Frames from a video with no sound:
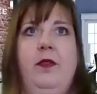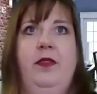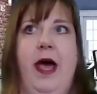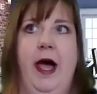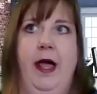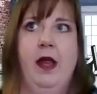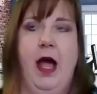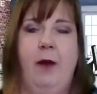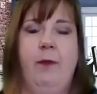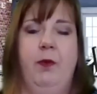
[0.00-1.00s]
that
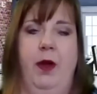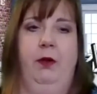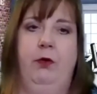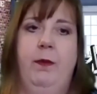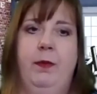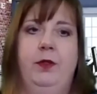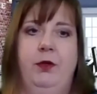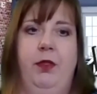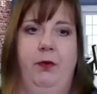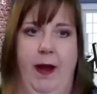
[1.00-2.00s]
I would want to crumble
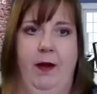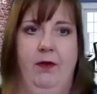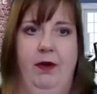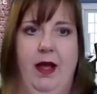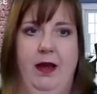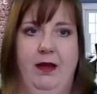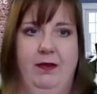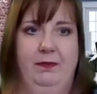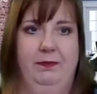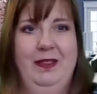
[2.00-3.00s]
to the ground on.
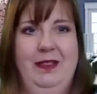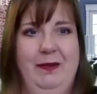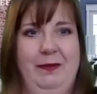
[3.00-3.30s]
So